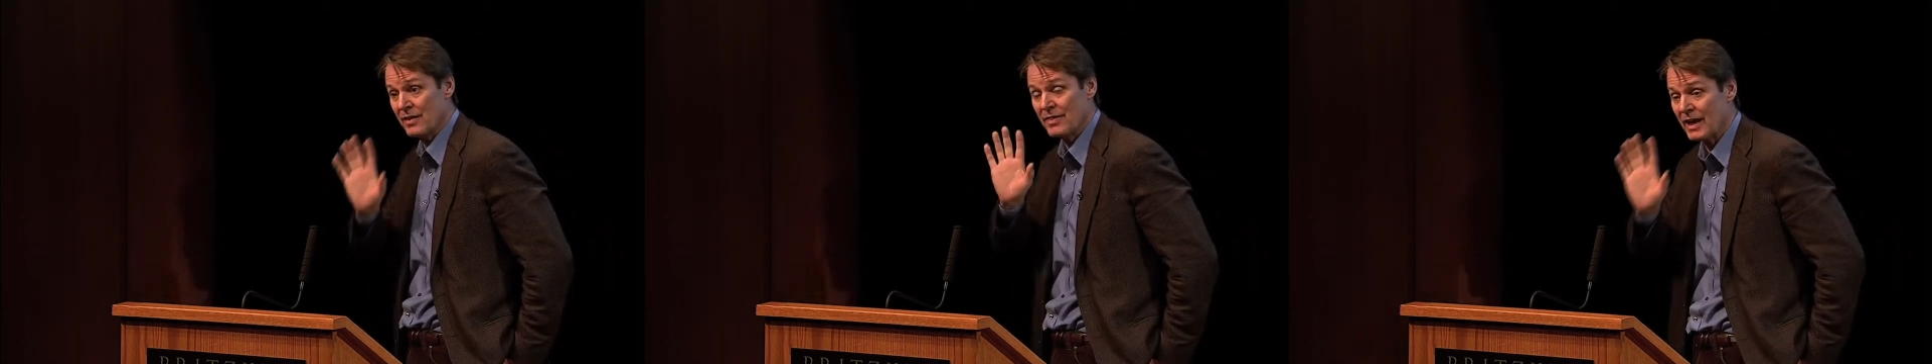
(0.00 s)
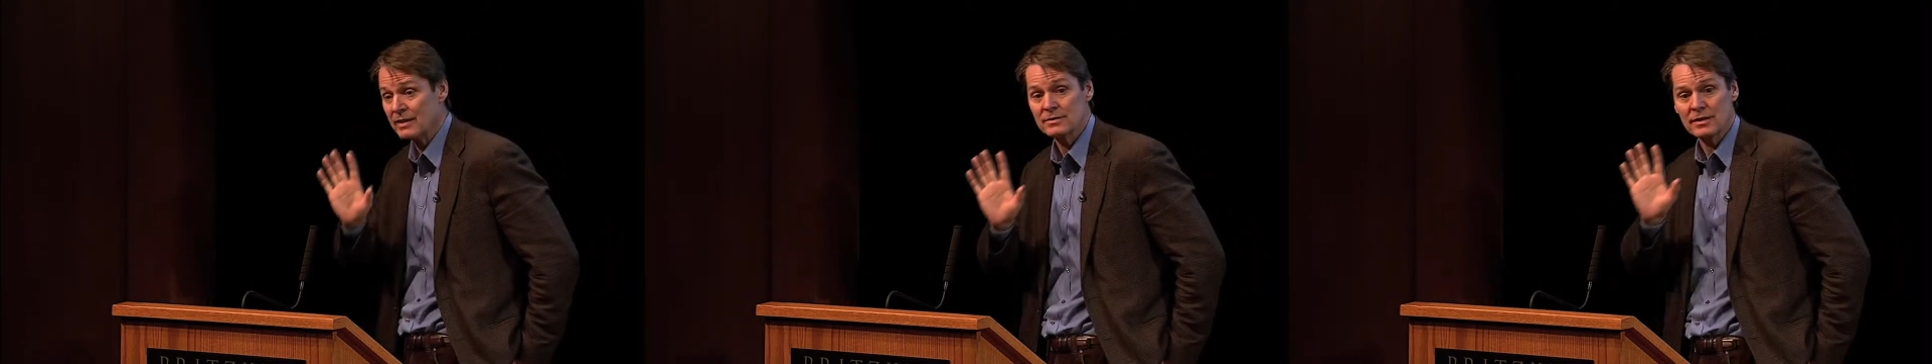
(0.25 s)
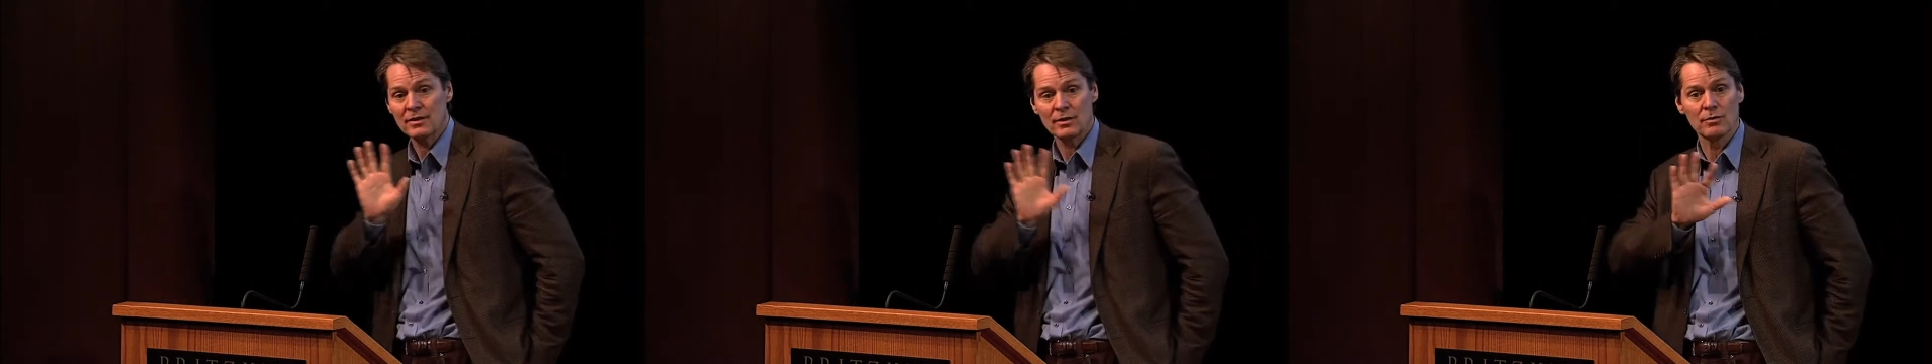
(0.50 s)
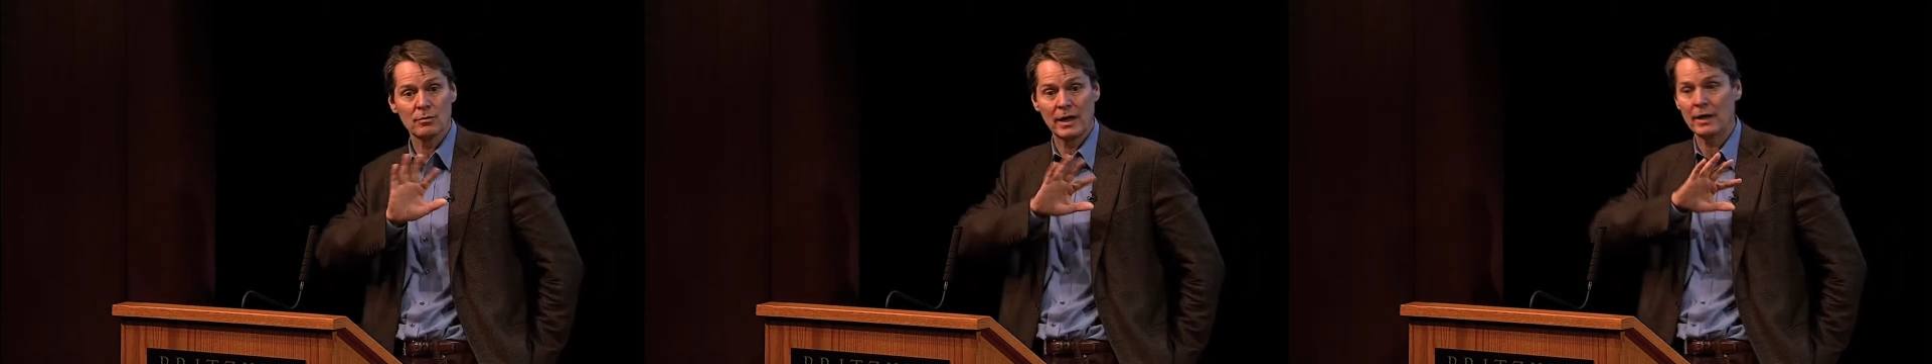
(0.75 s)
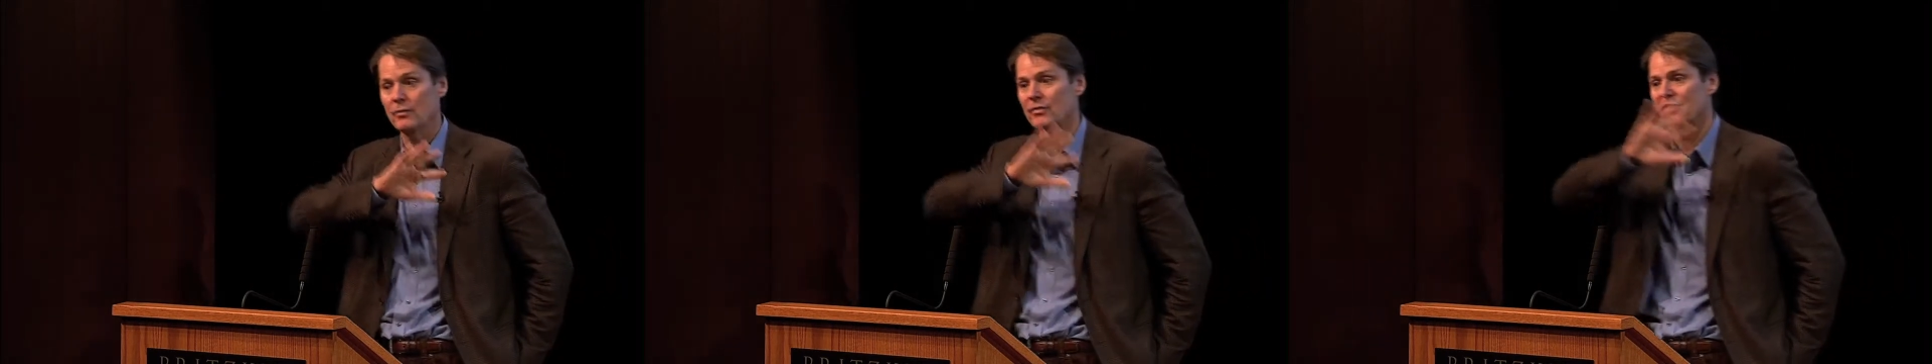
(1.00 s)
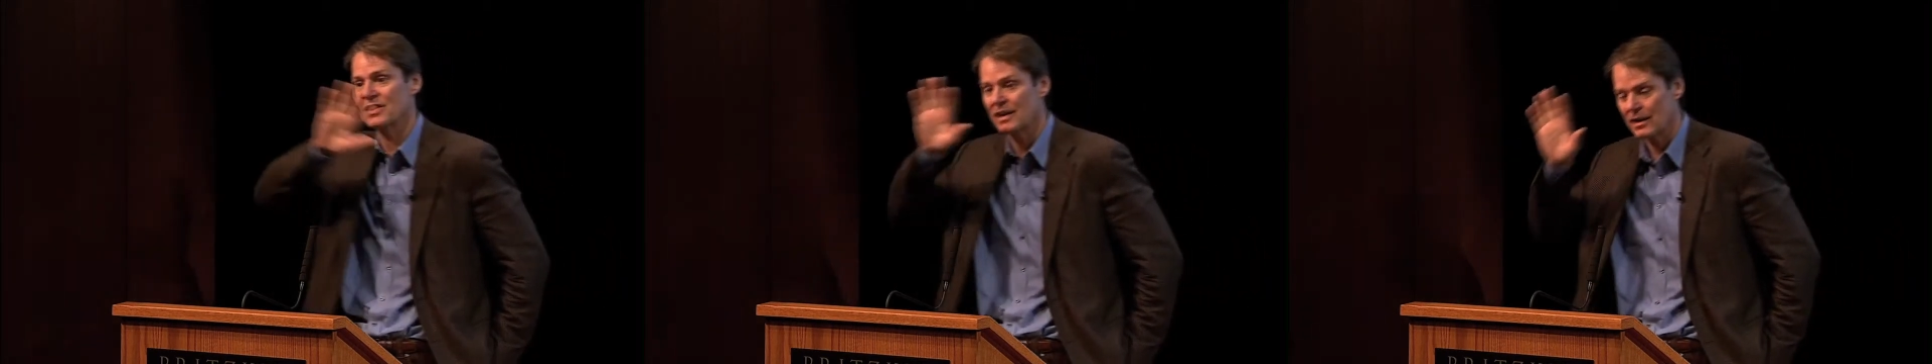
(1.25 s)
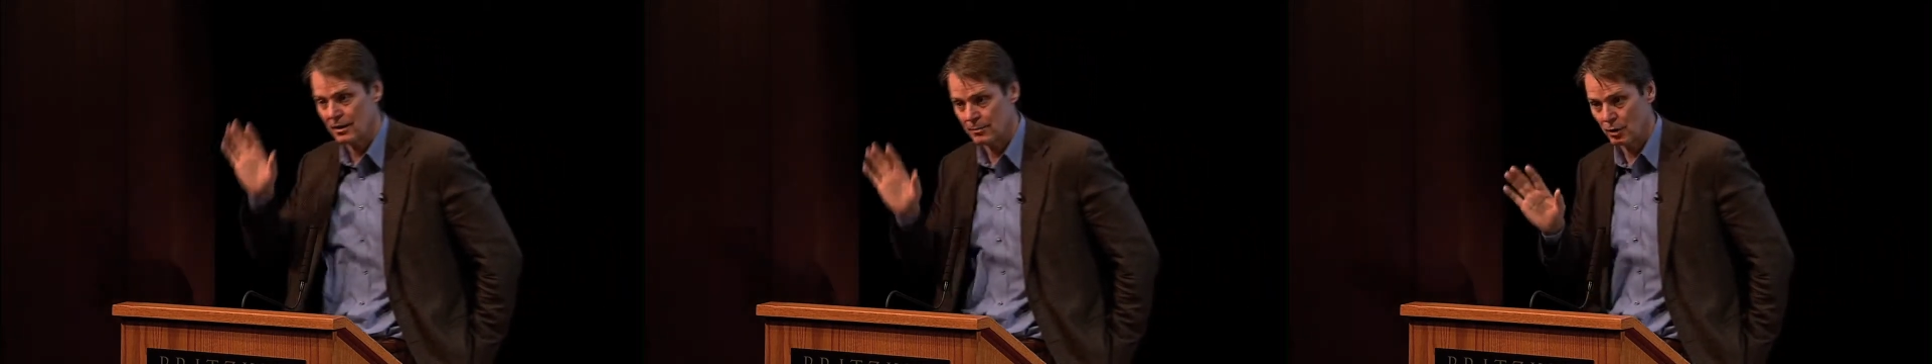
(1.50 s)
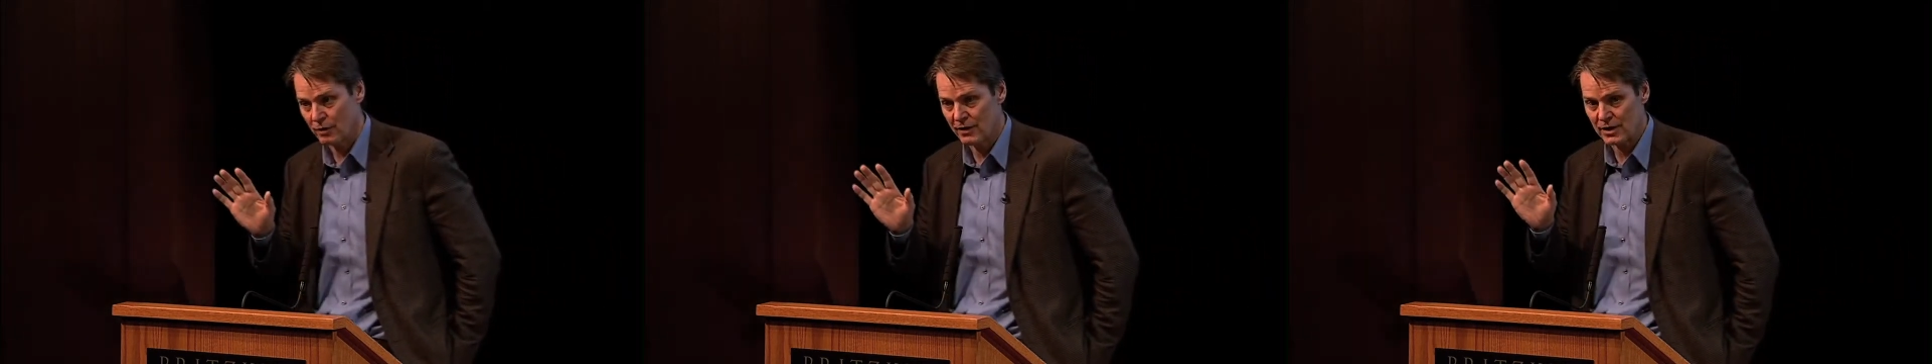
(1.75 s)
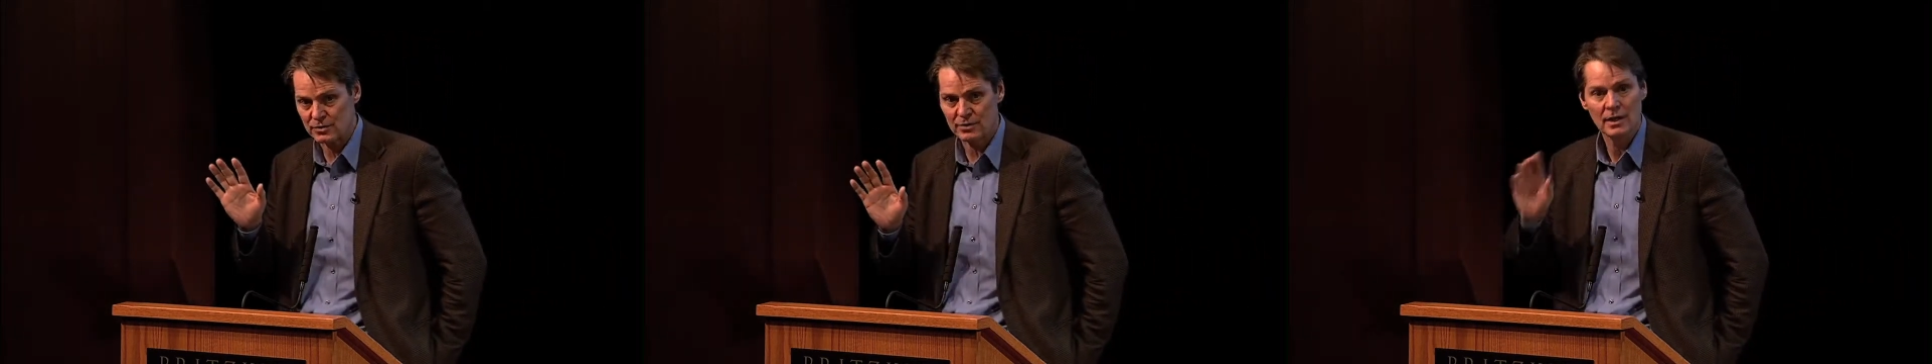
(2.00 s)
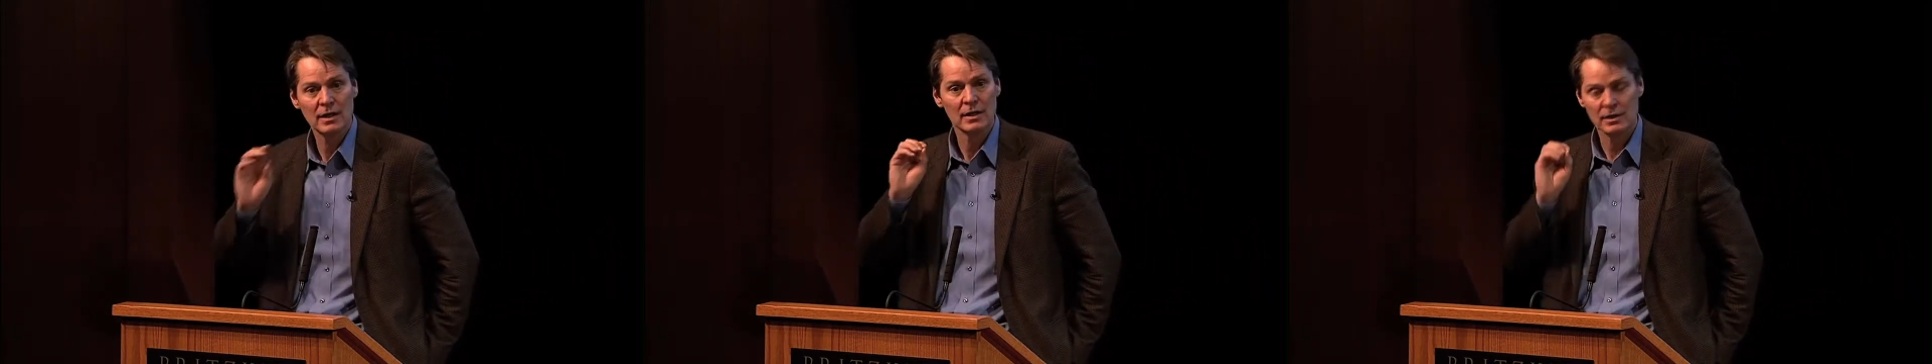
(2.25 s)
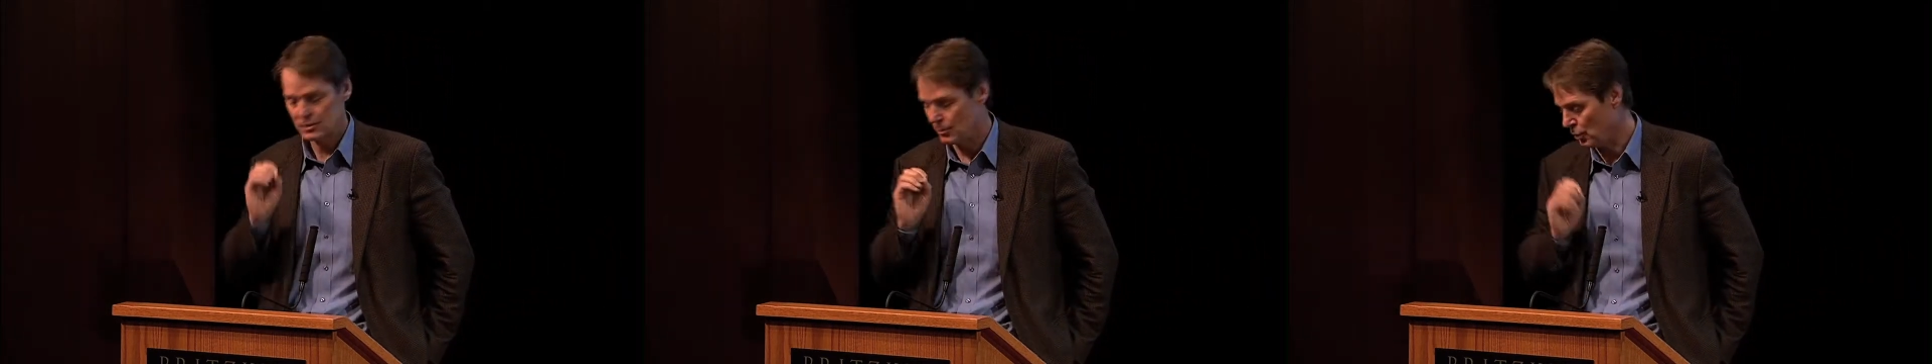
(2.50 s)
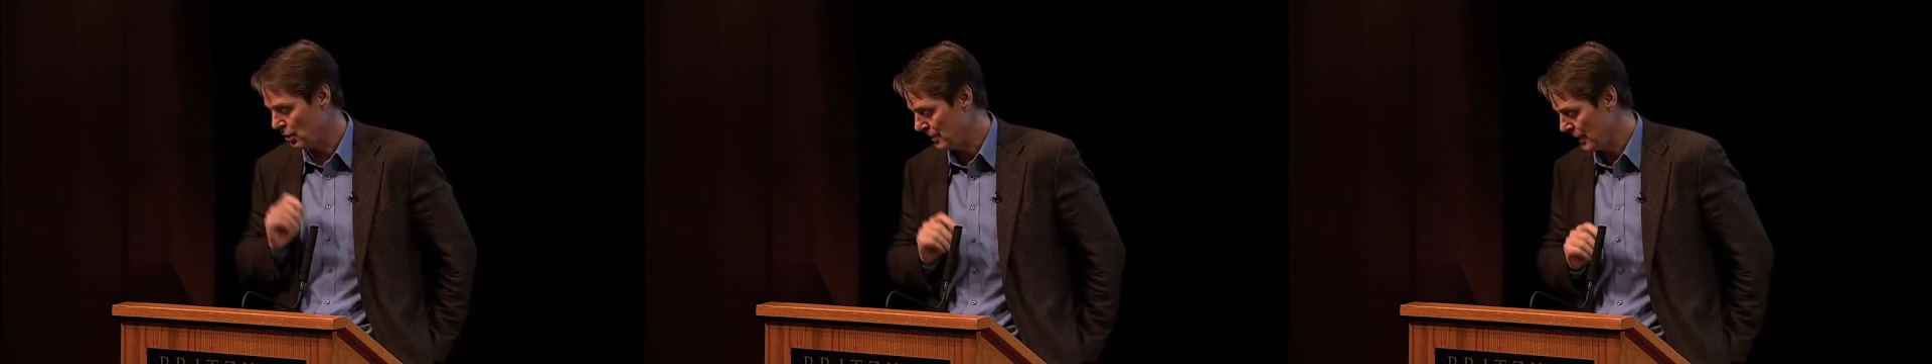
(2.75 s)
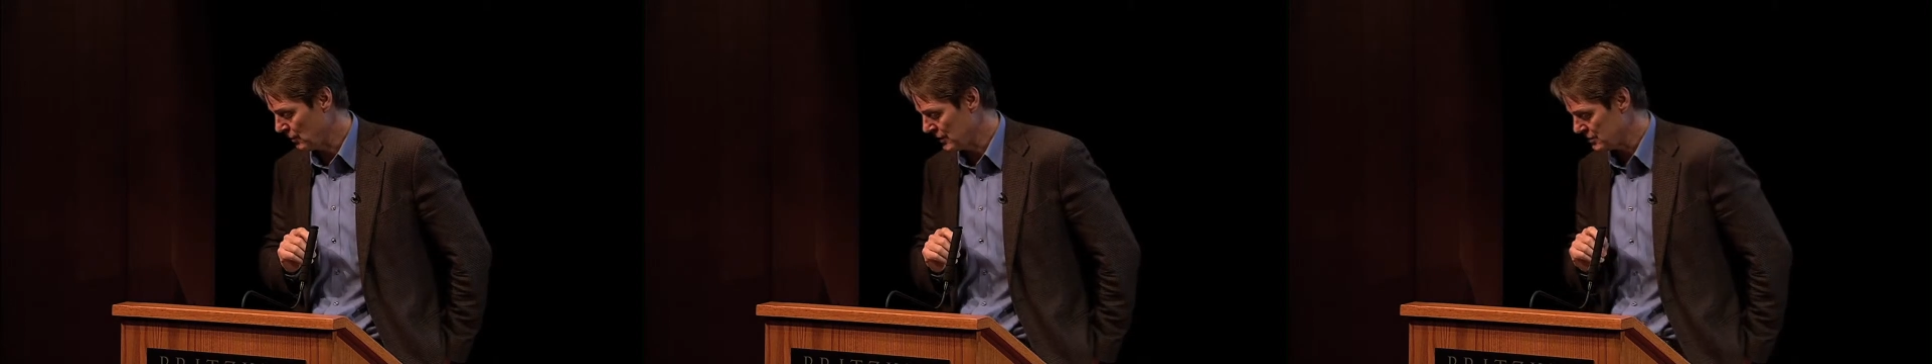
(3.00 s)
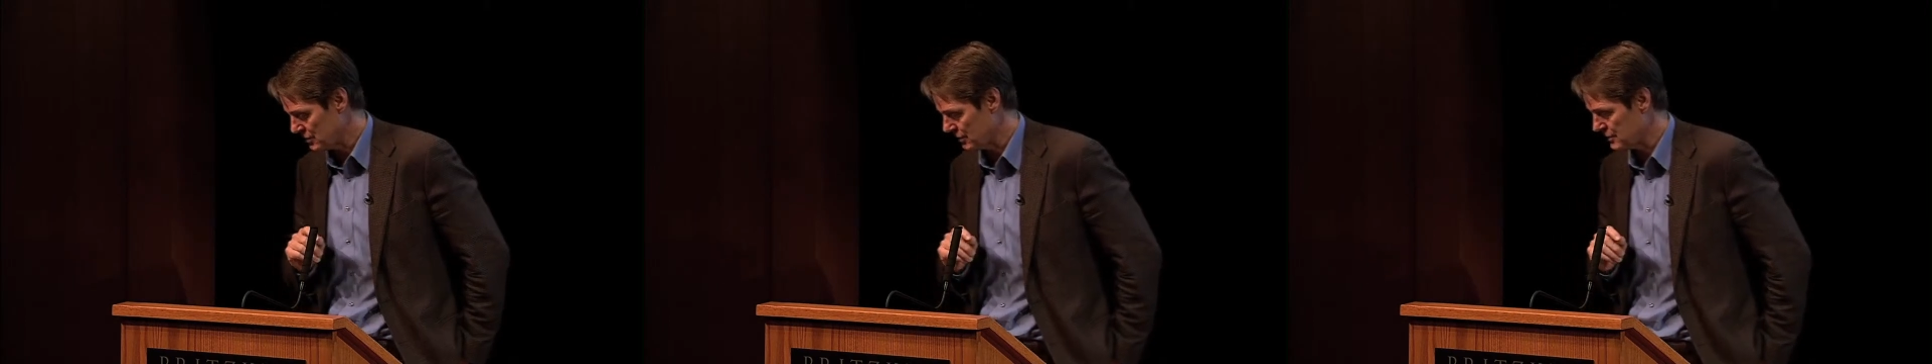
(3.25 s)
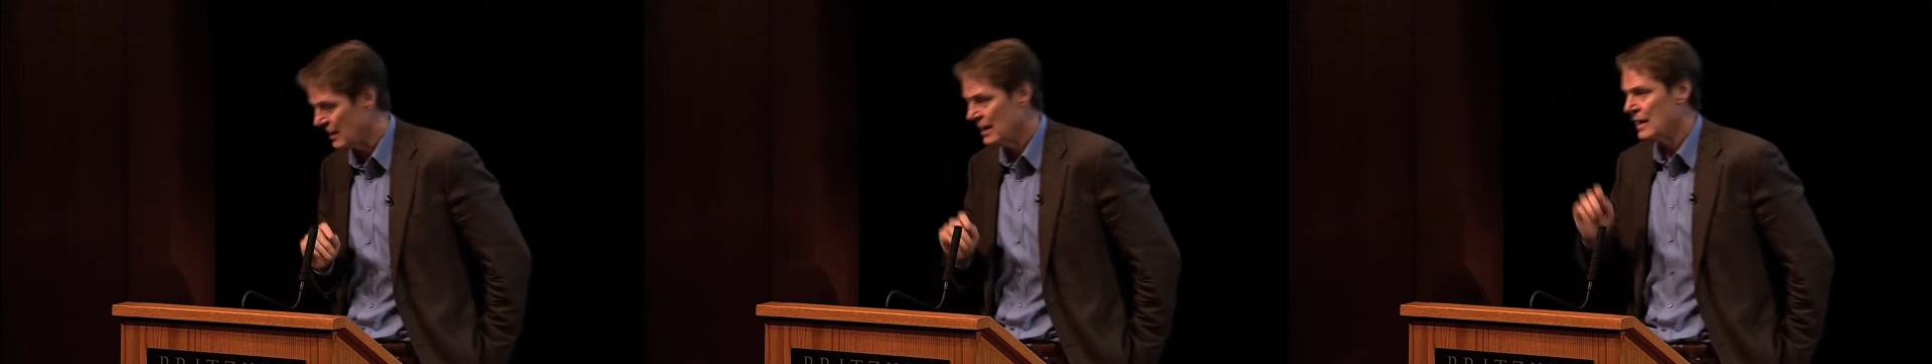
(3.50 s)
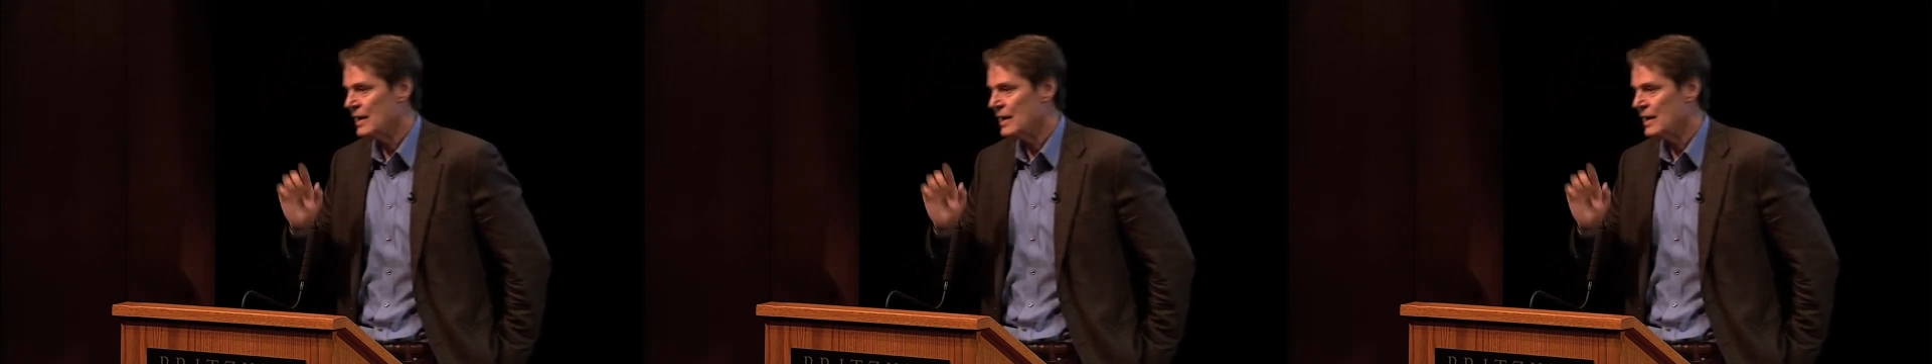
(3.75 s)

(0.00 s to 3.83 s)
and that's not the way of thinking of motivation supported by research.